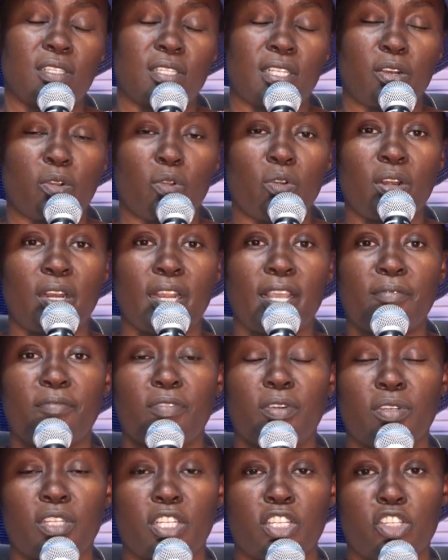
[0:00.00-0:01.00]
It's an online
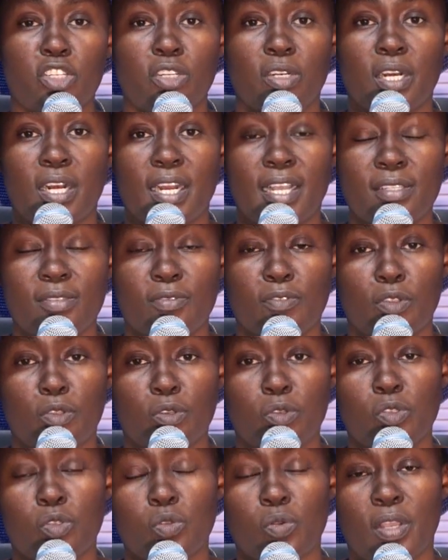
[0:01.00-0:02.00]
foundation class for
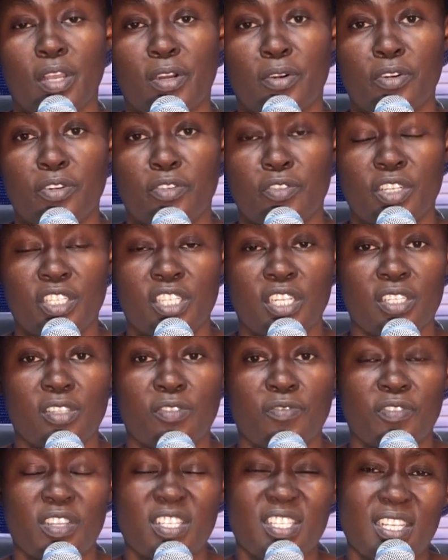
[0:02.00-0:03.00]
those who cannot reach
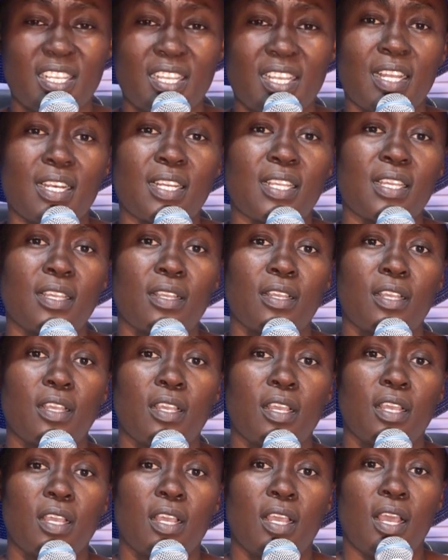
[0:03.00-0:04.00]
us physically.
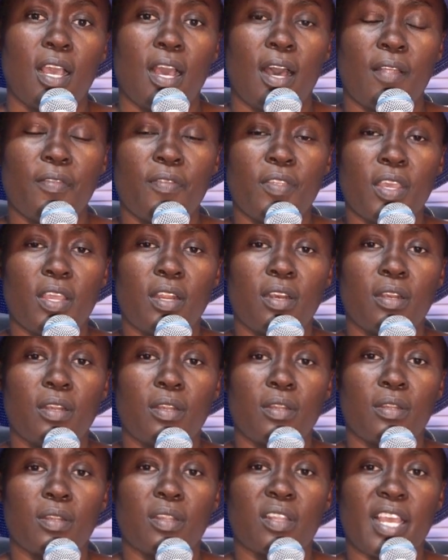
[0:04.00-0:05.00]
And
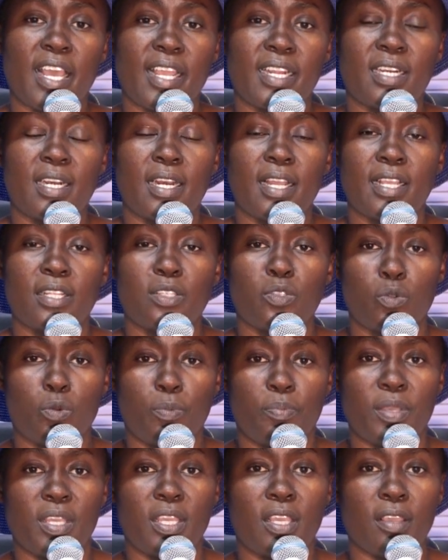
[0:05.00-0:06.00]
then guidelines
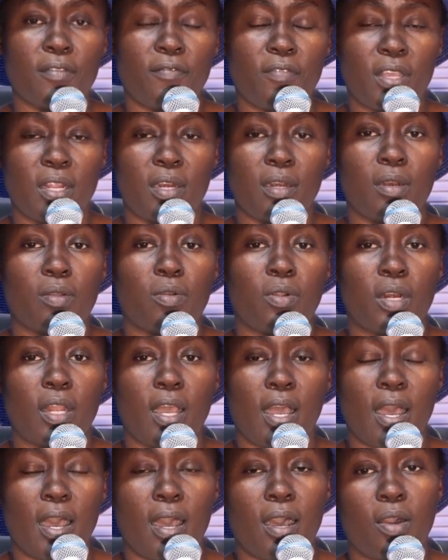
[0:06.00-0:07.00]
will be given on
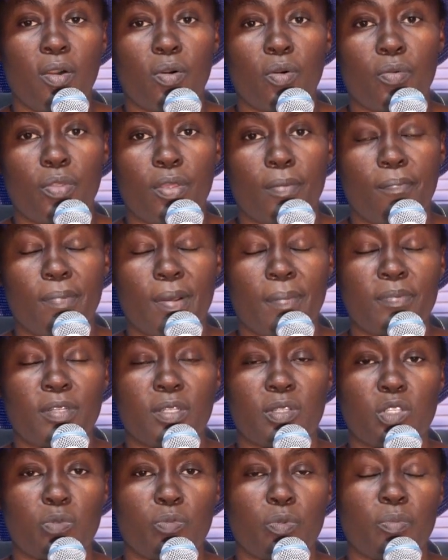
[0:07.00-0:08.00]
how the
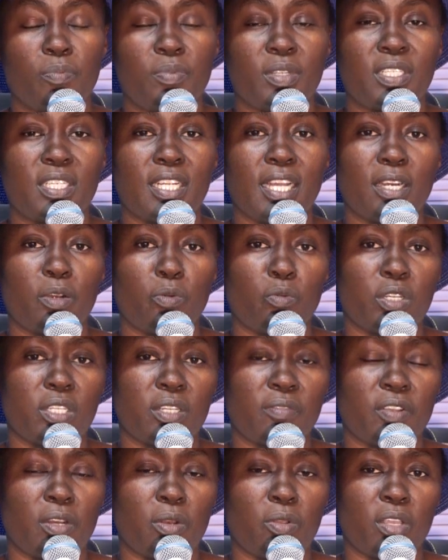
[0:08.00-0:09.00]
baptism will be done in
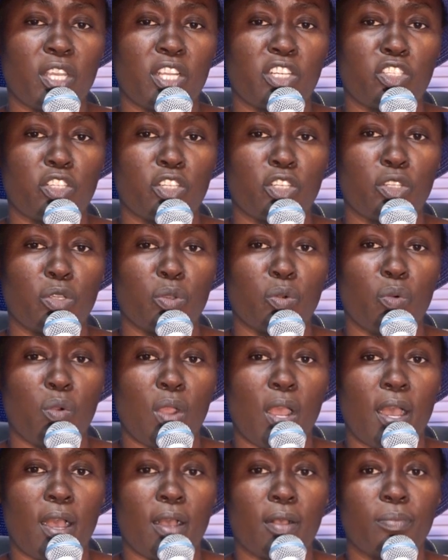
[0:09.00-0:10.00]
whatever location you
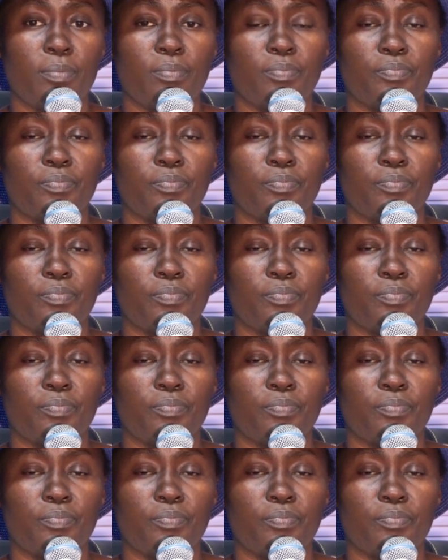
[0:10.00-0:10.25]
are.